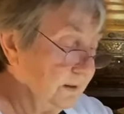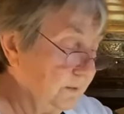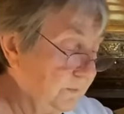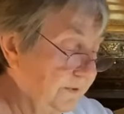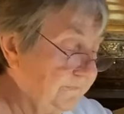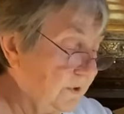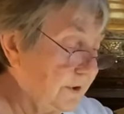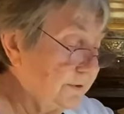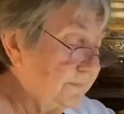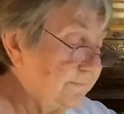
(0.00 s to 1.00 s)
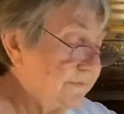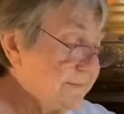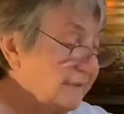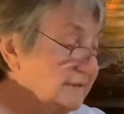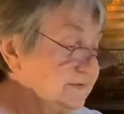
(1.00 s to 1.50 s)
We've gone over the
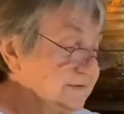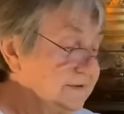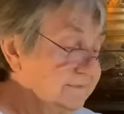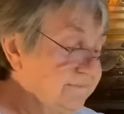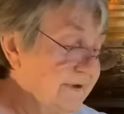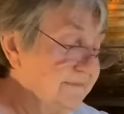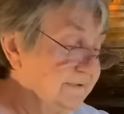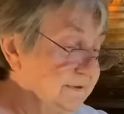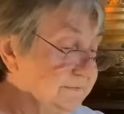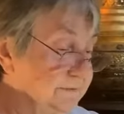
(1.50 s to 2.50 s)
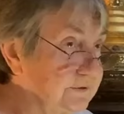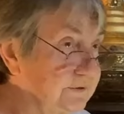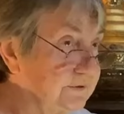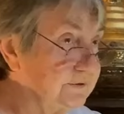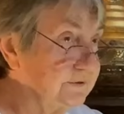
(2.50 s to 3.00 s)
basic five
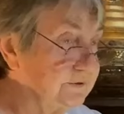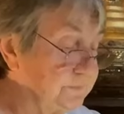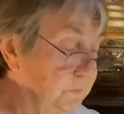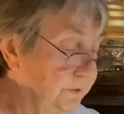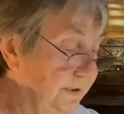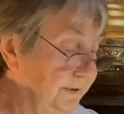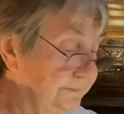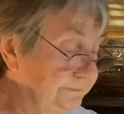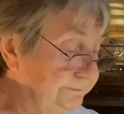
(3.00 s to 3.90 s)
hindrances this morning.